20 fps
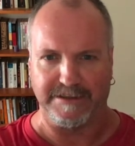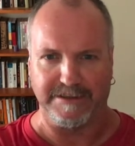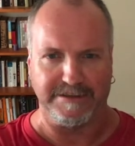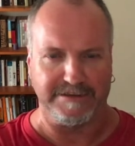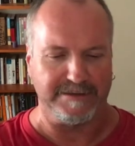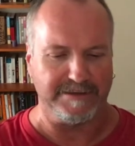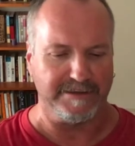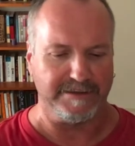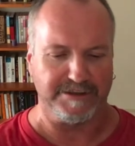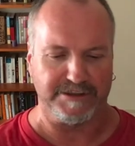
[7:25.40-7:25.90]

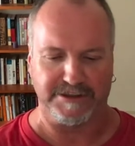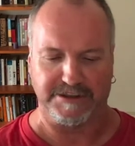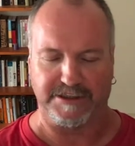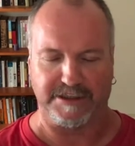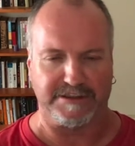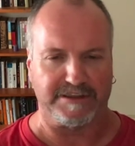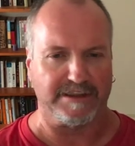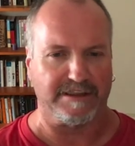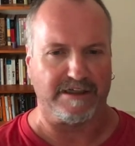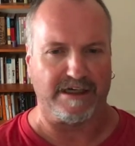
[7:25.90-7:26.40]
it just
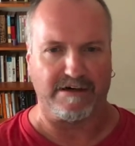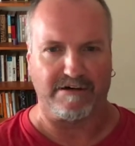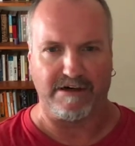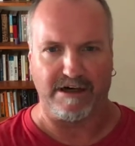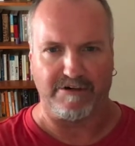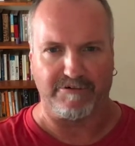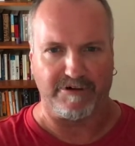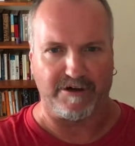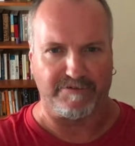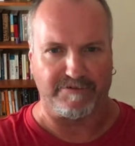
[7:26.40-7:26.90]
doesn't
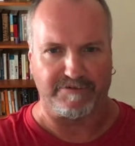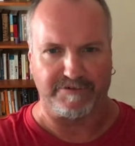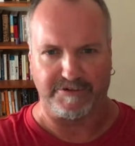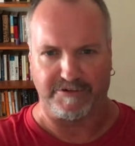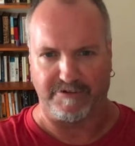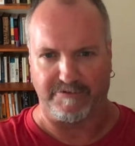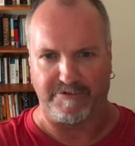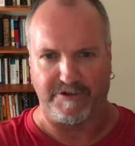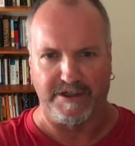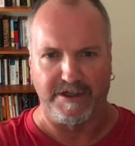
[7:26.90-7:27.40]
allow enough
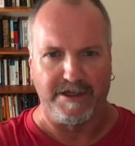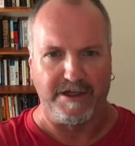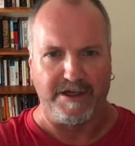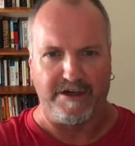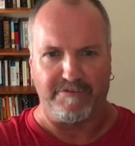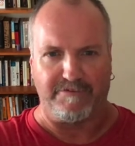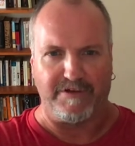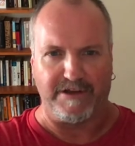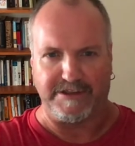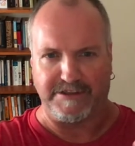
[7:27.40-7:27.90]
sort of
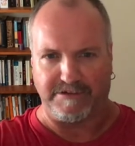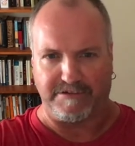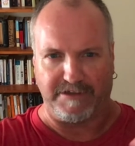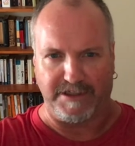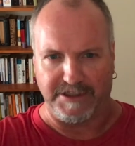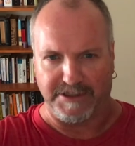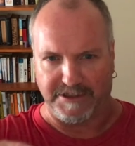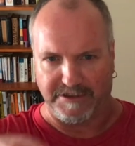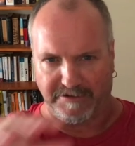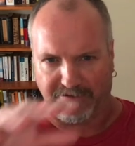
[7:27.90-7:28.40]

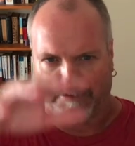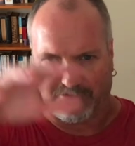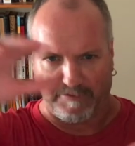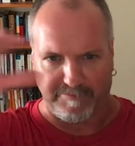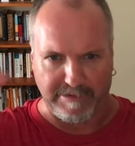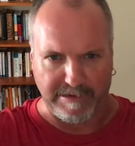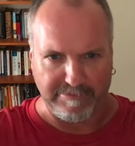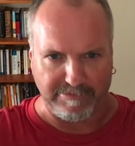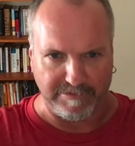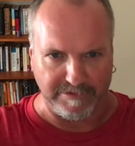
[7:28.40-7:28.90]
ventilation for
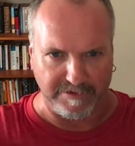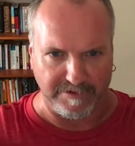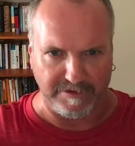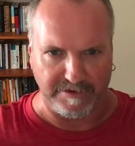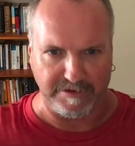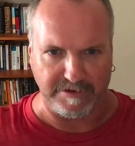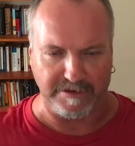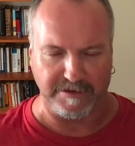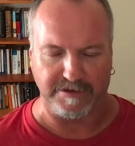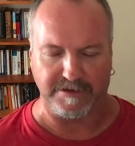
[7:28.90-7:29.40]
people to
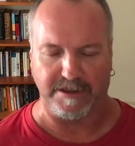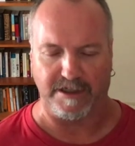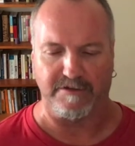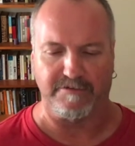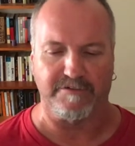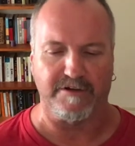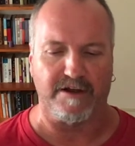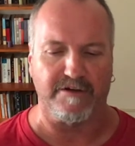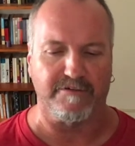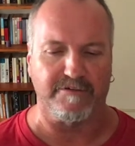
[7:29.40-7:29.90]
kind
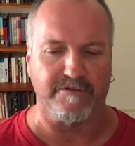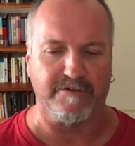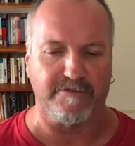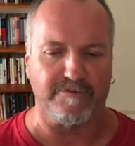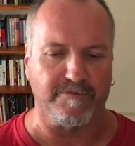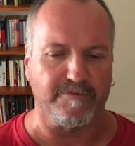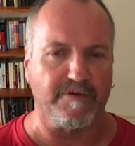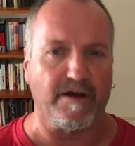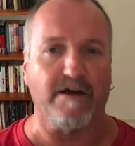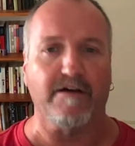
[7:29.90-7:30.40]
of
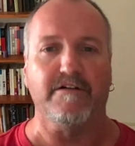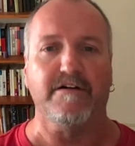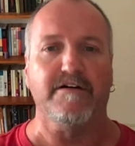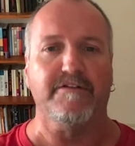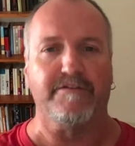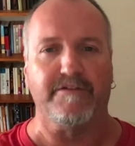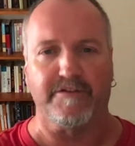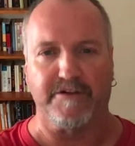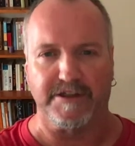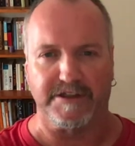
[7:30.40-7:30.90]

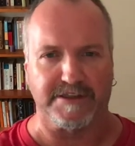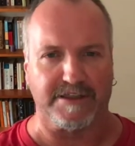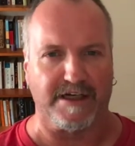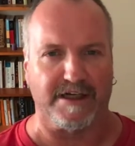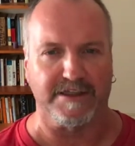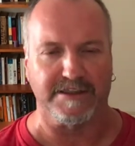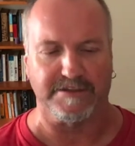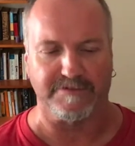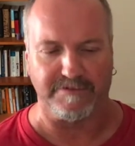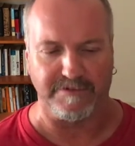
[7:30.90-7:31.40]
live various
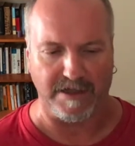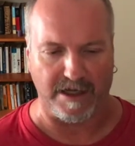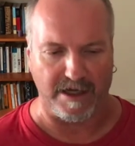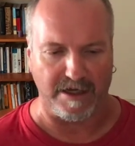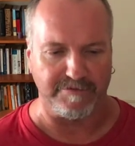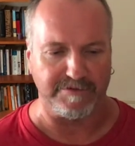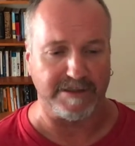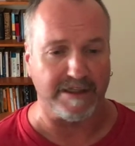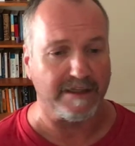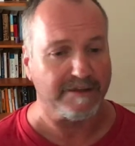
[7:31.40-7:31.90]
kinds of lives.